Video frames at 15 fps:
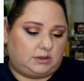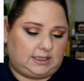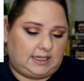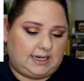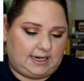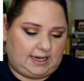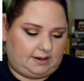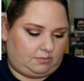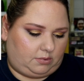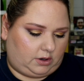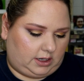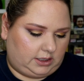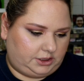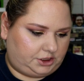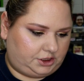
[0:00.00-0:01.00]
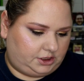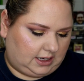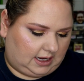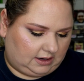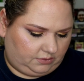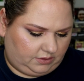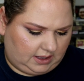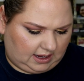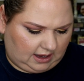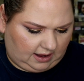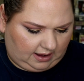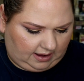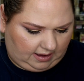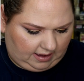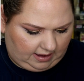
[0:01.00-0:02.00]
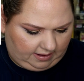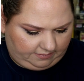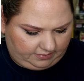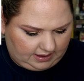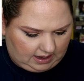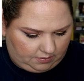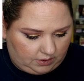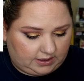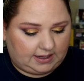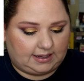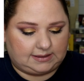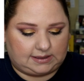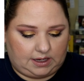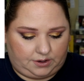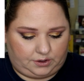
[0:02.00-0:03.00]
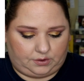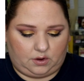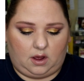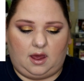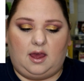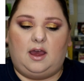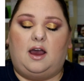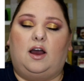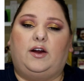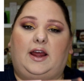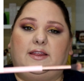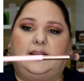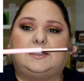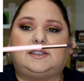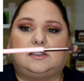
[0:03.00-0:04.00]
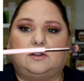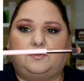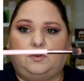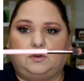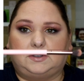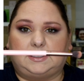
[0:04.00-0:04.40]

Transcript: blending brush. I don't think I have that. Yes, I do. Okay, this is the full